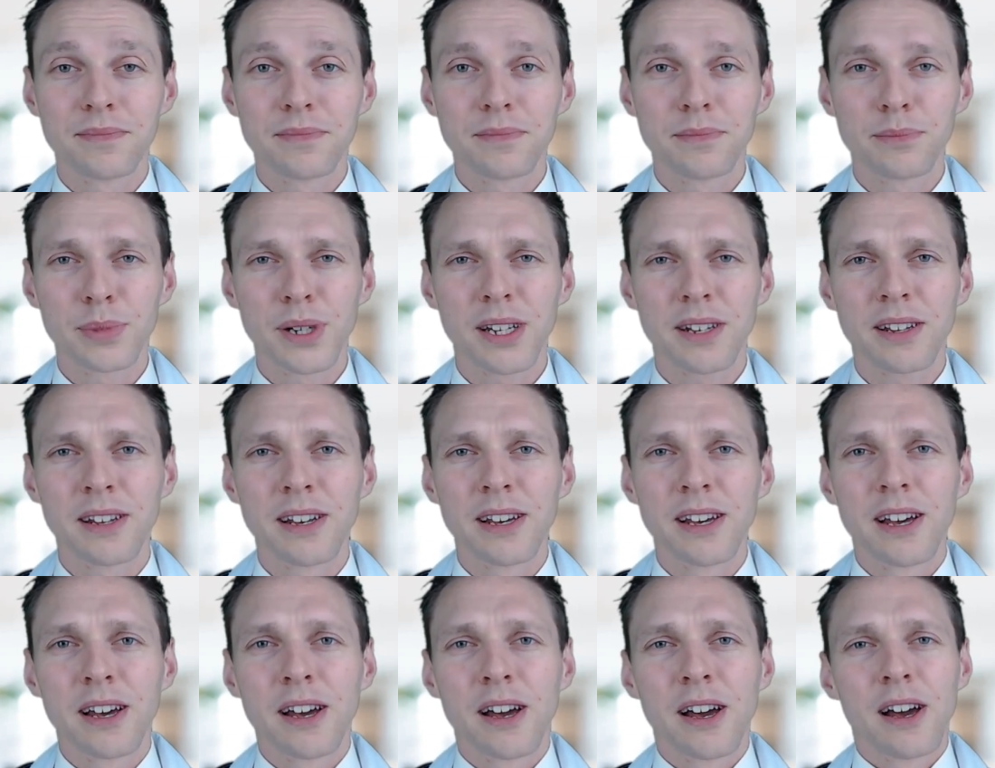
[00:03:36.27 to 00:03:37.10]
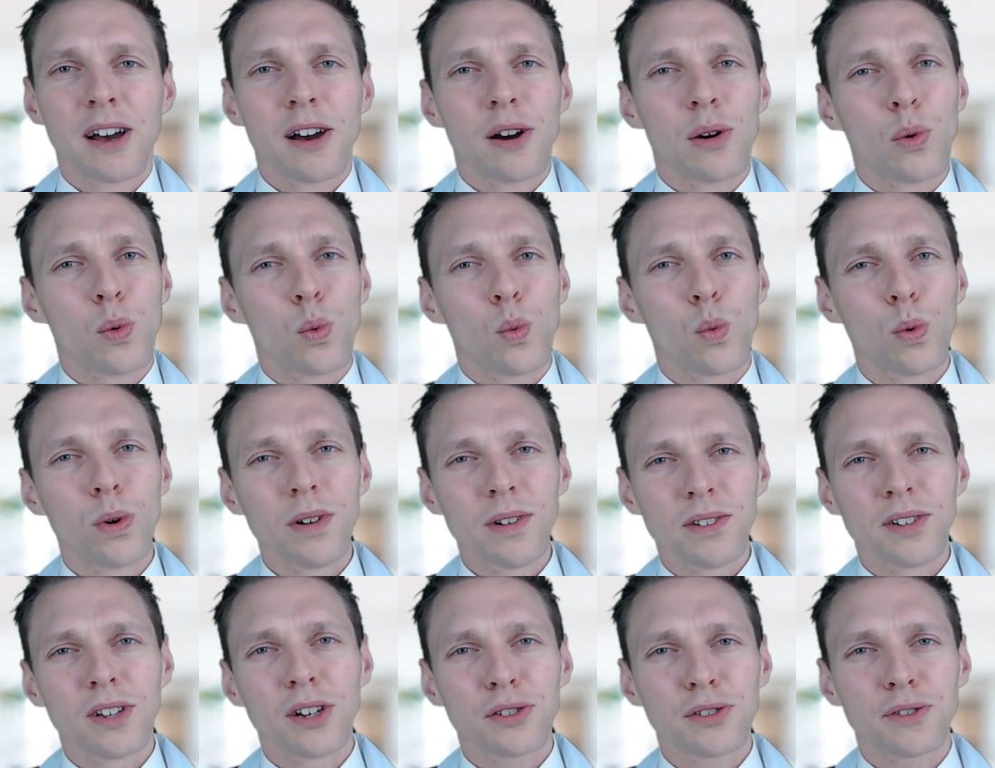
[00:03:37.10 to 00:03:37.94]
But
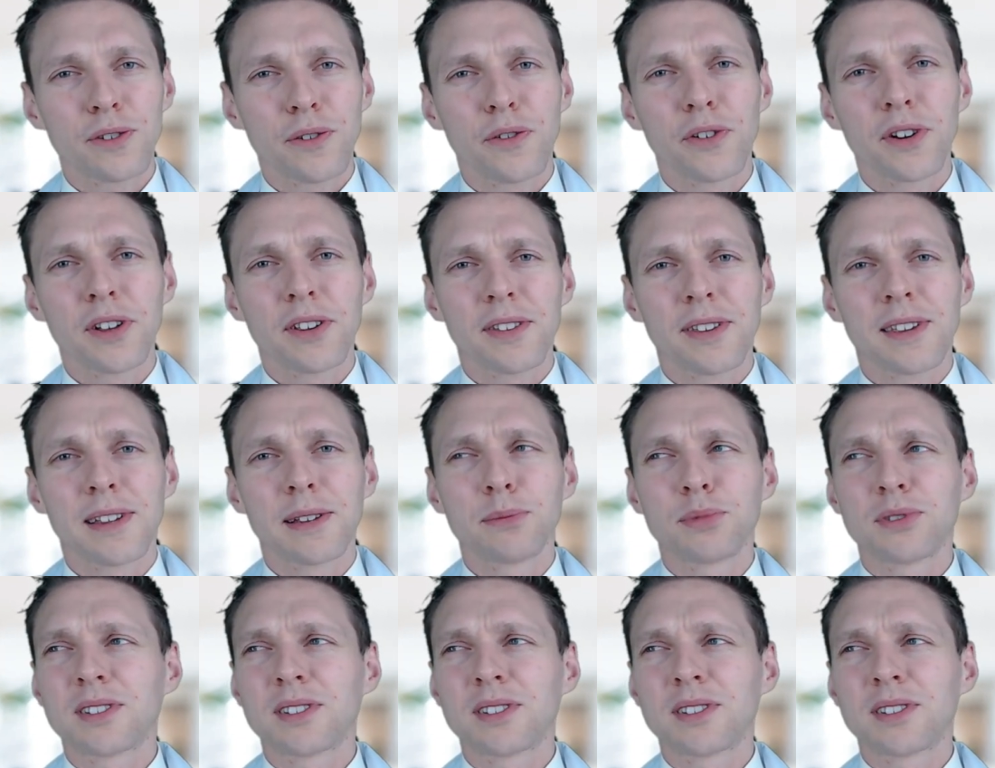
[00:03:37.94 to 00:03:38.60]
Will those free themes